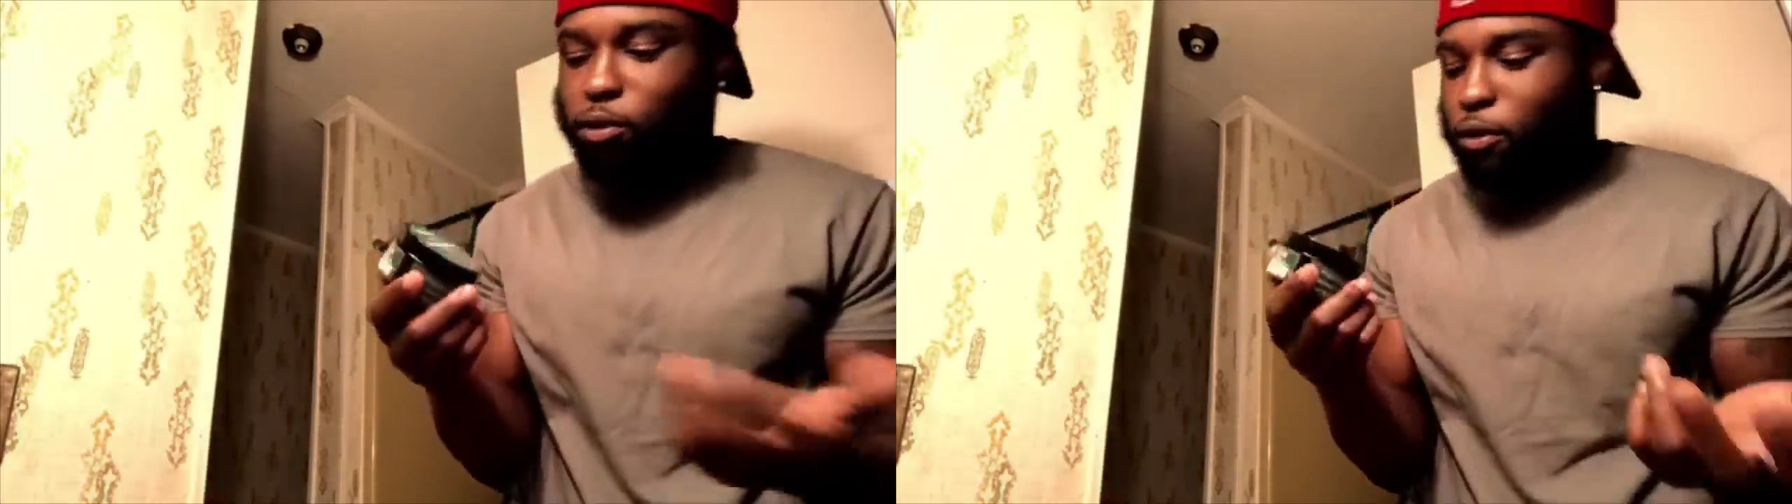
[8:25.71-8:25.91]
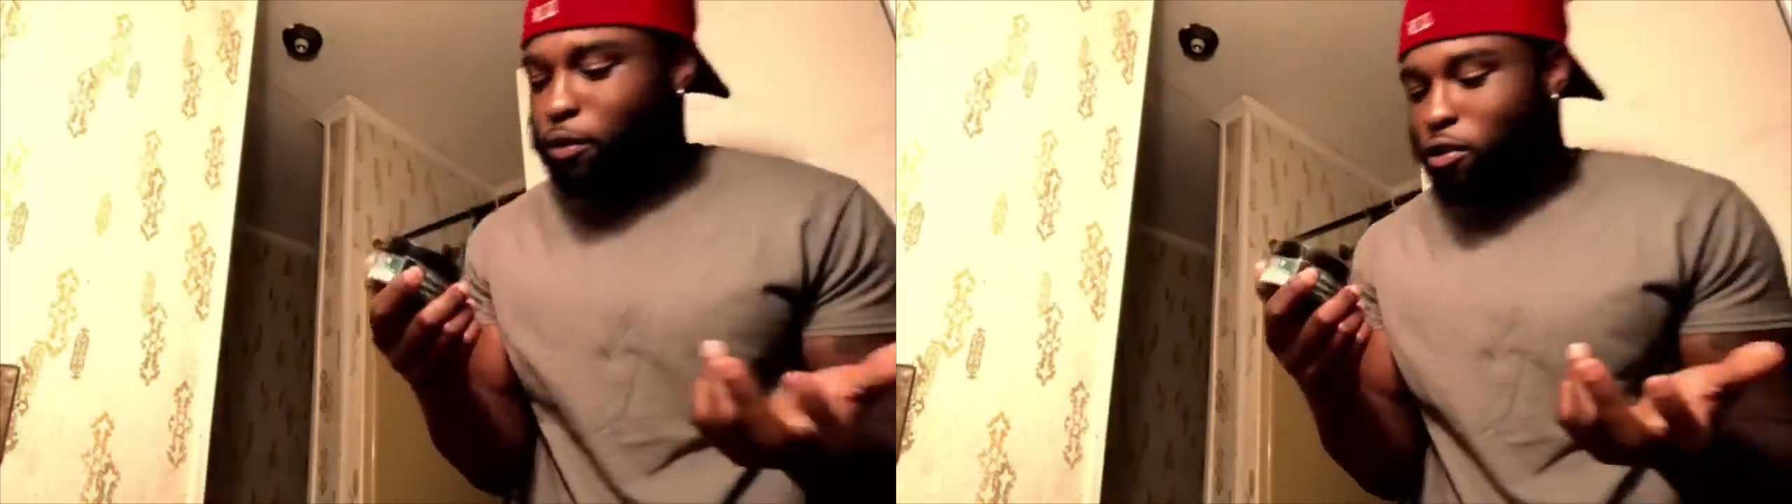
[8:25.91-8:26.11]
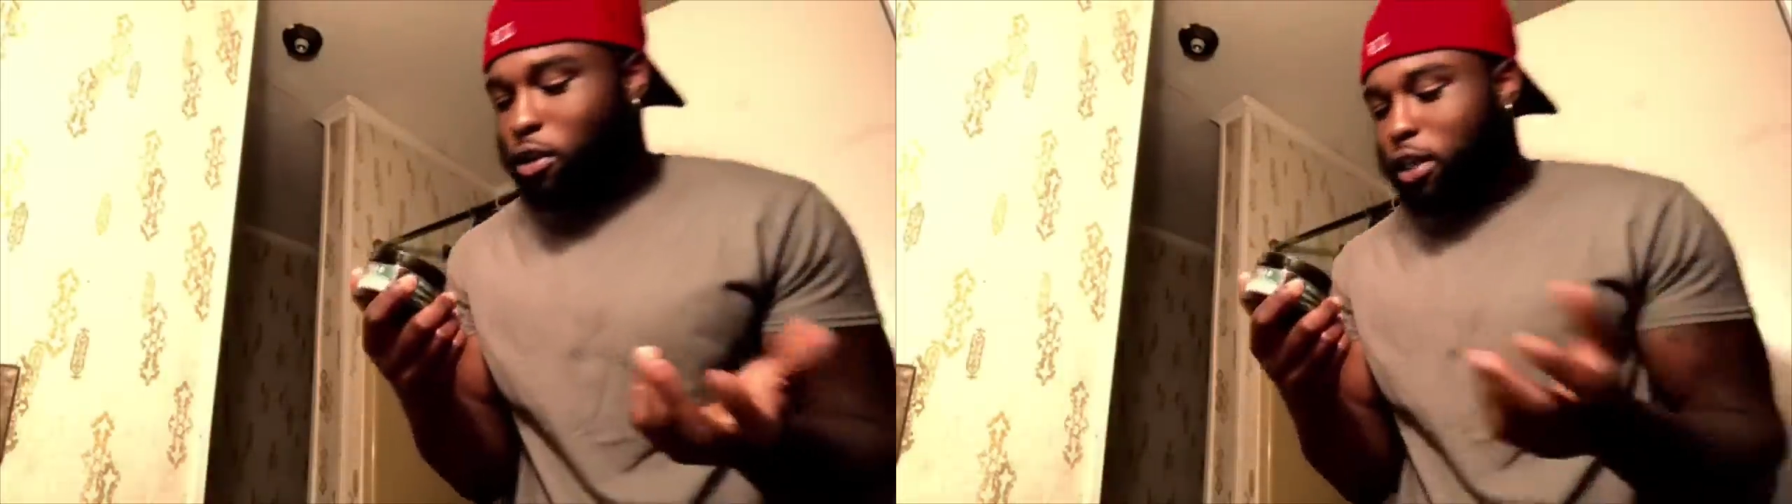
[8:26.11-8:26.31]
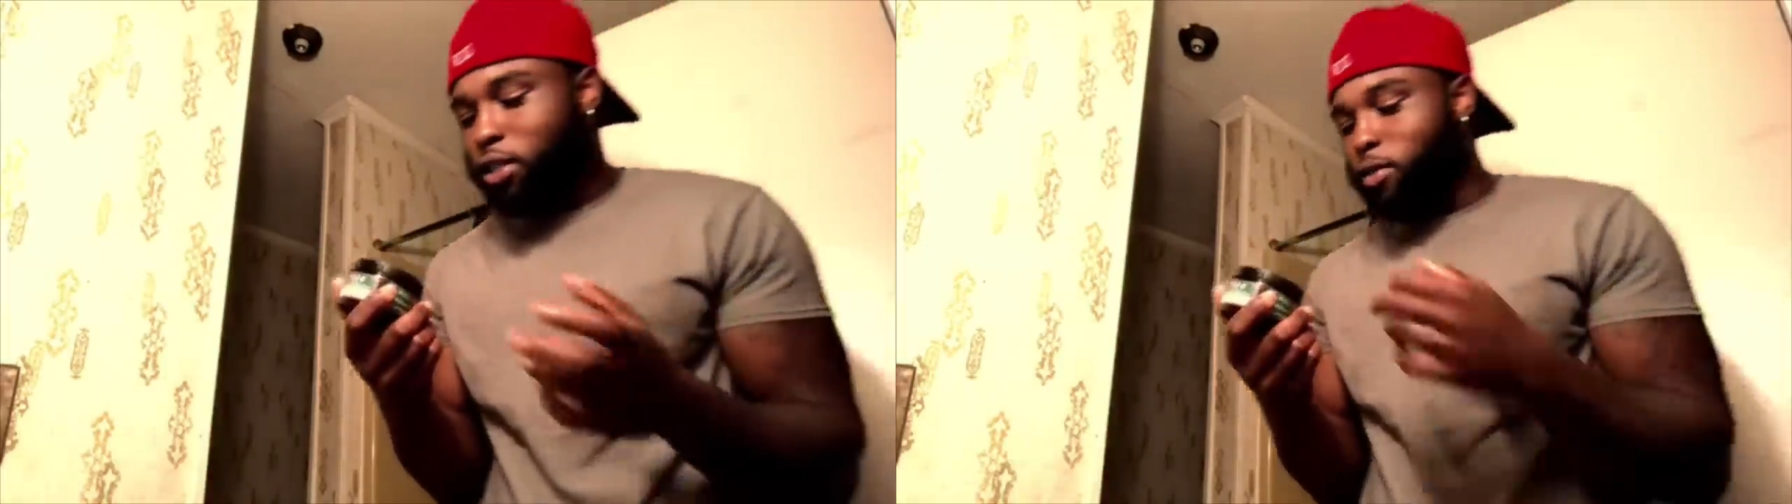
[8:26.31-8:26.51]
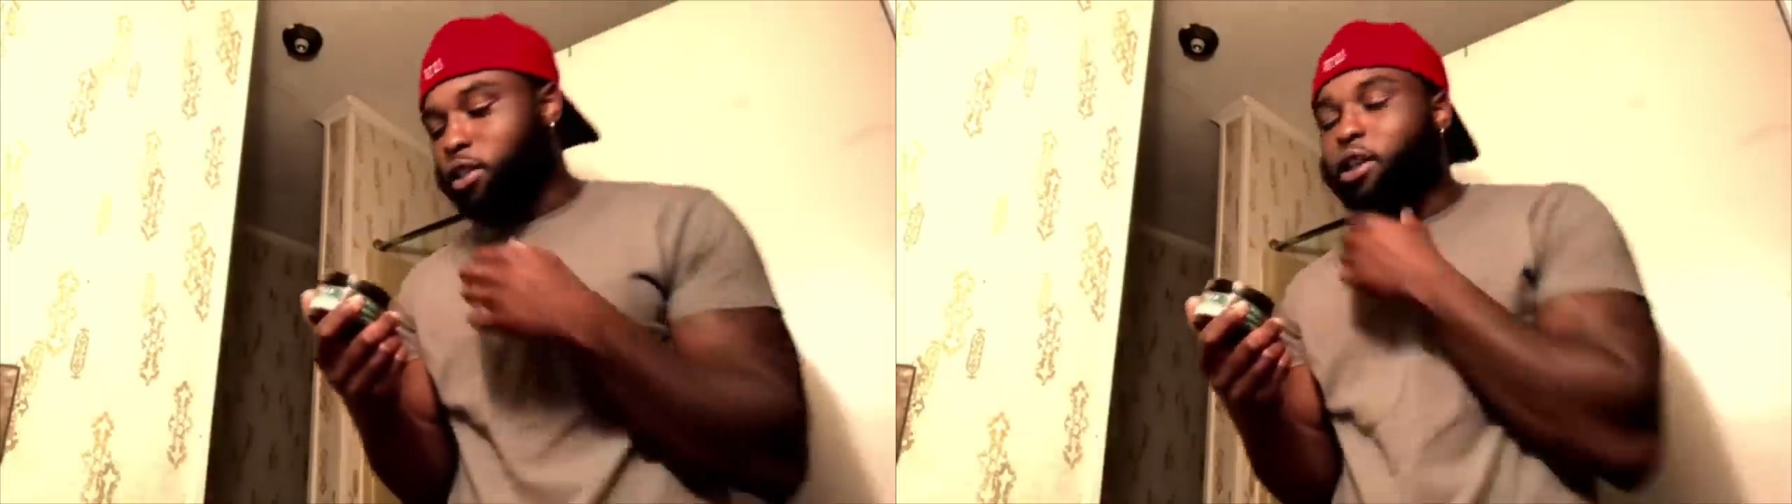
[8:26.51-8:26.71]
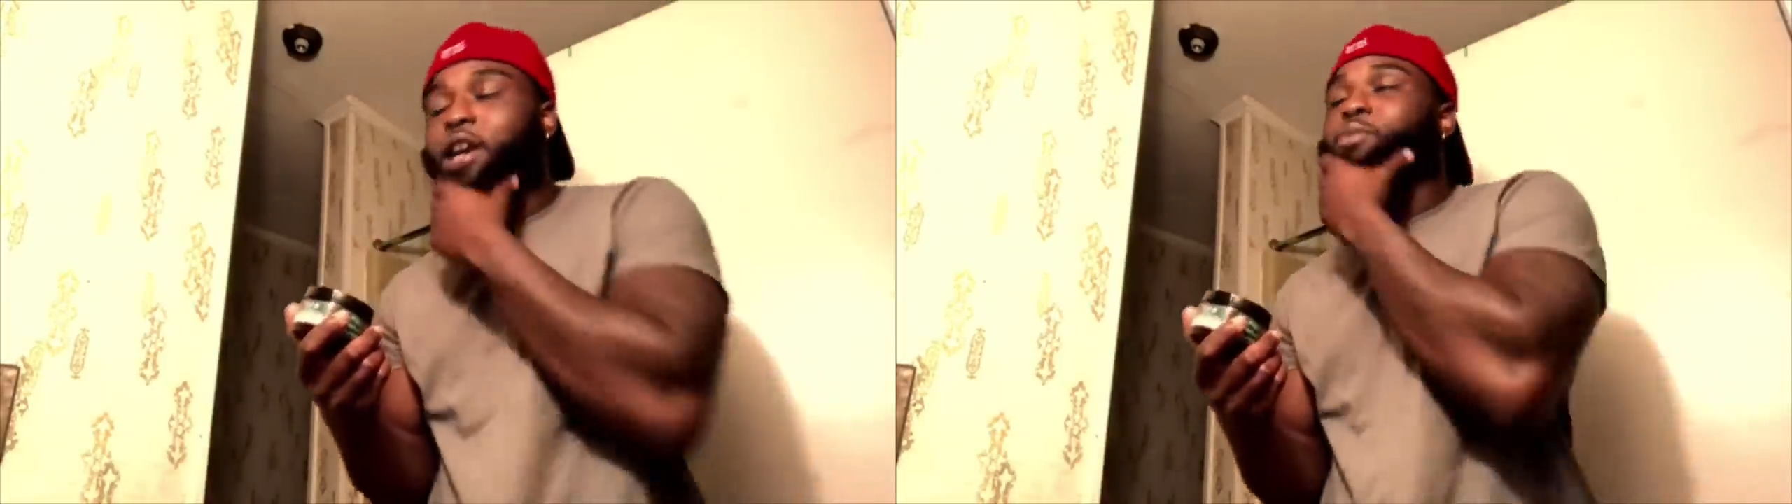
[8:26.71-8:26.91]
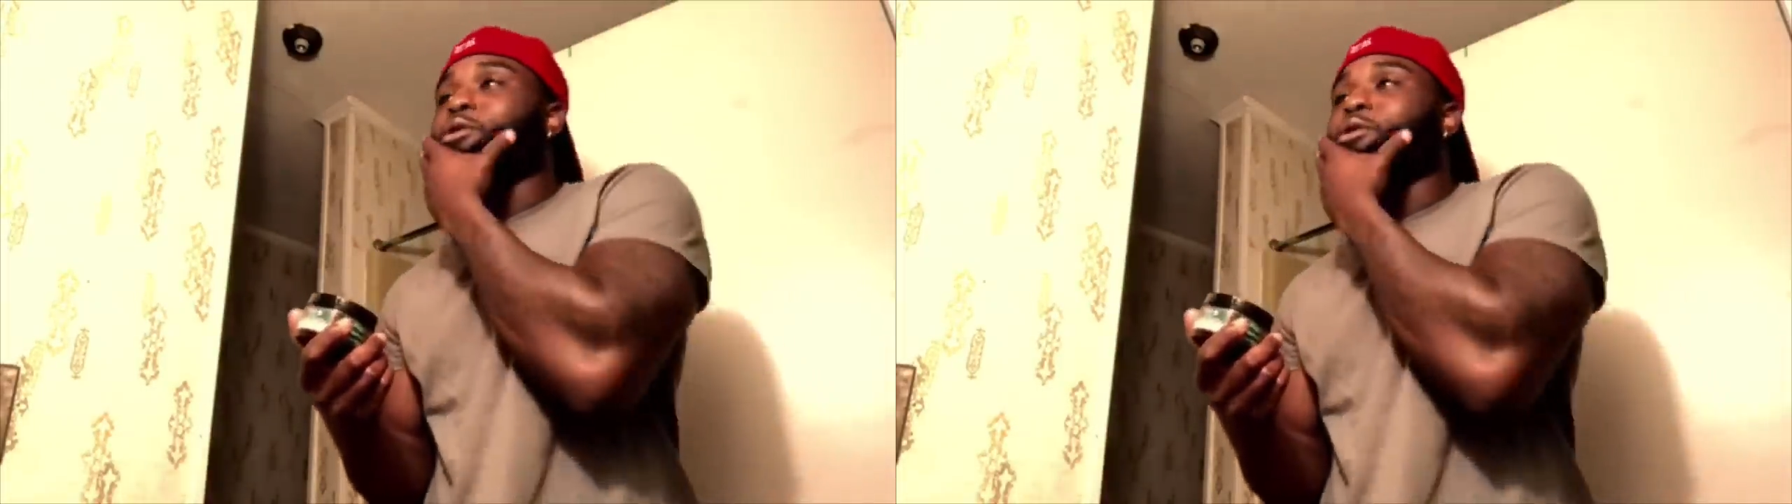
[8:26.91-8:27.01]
for if you're going out somewhere, it's gonna help